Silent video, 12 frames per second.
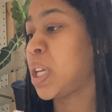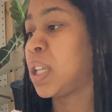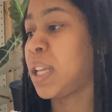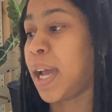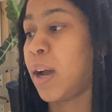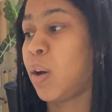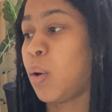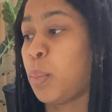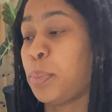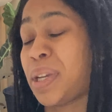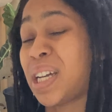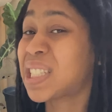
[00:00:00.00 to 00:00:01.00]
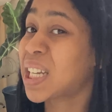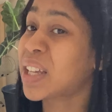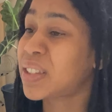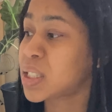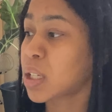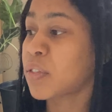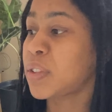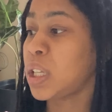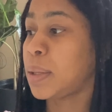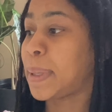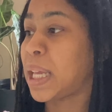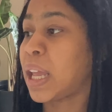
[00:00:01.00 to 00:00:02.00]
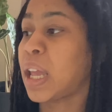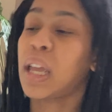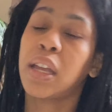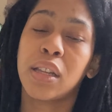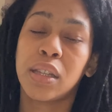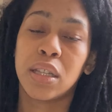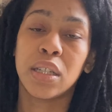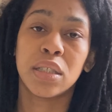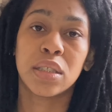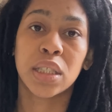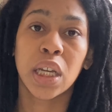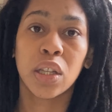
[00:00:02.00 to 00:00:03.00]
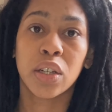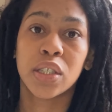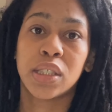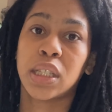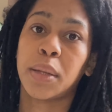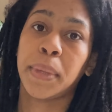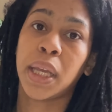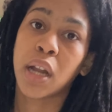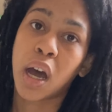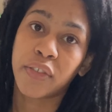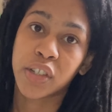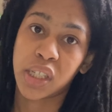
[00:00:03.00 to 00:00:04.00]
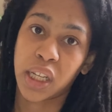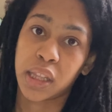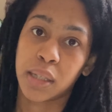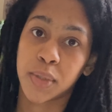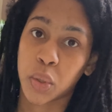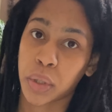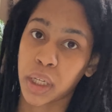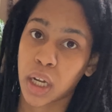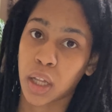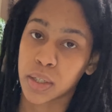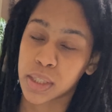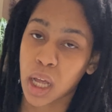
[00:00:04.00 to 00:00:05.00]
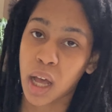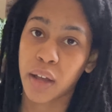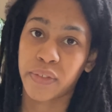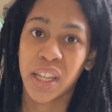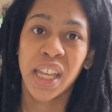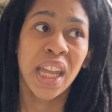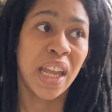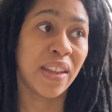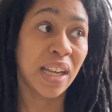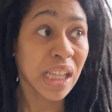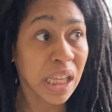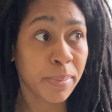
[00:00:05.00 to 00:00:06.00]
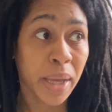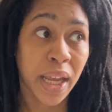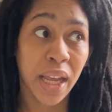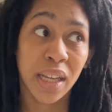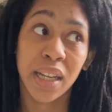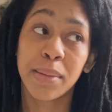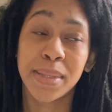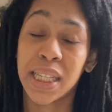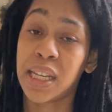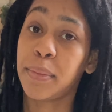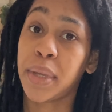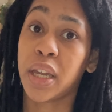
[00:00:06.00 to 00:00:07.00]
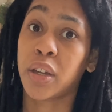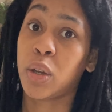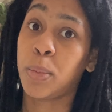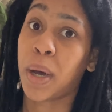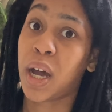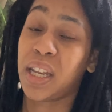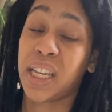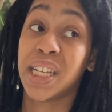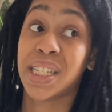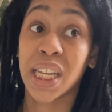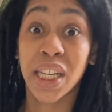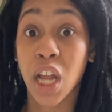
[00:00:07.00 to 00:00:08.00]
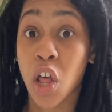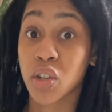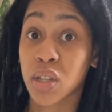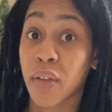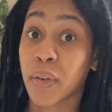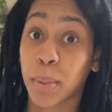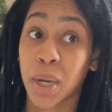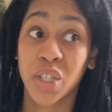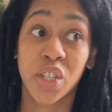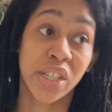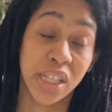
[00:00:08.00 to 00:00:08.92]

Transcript: Now, because I got these off eBay, the seller sent me an offer to get them $20 off, and then eBay ended up sending me a coupon to get $10 off a purchase